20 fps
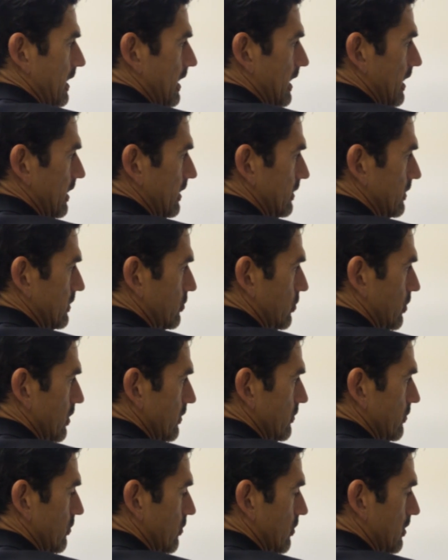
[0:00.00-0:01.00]
and
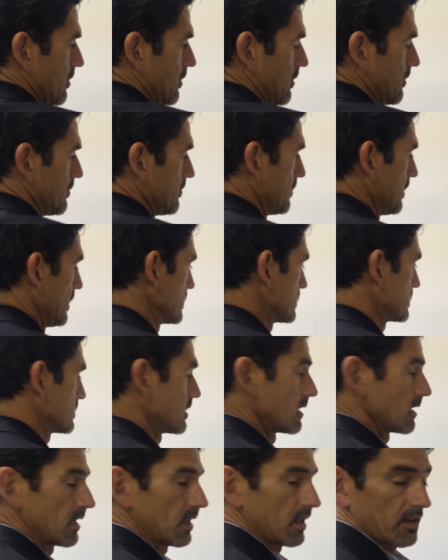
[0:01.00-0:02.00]
24 months.
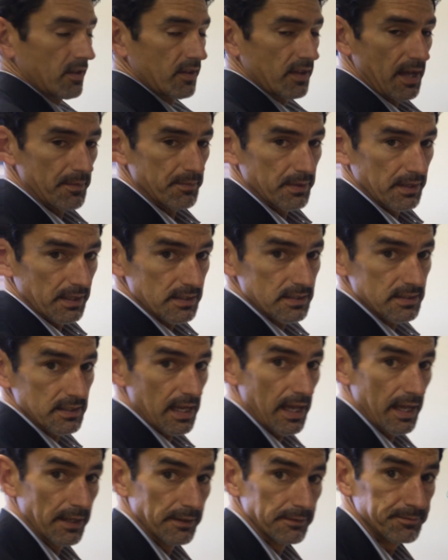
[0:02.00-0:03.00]
That being
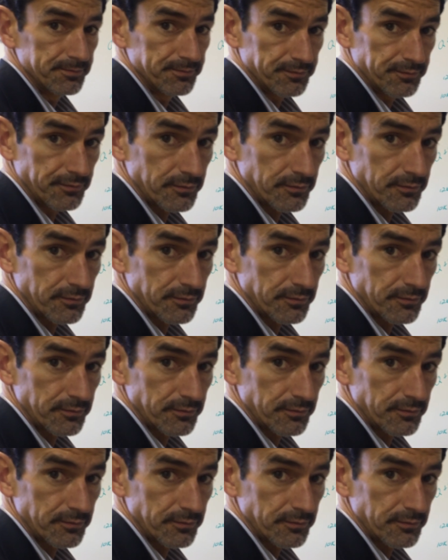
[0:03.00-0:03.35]
said,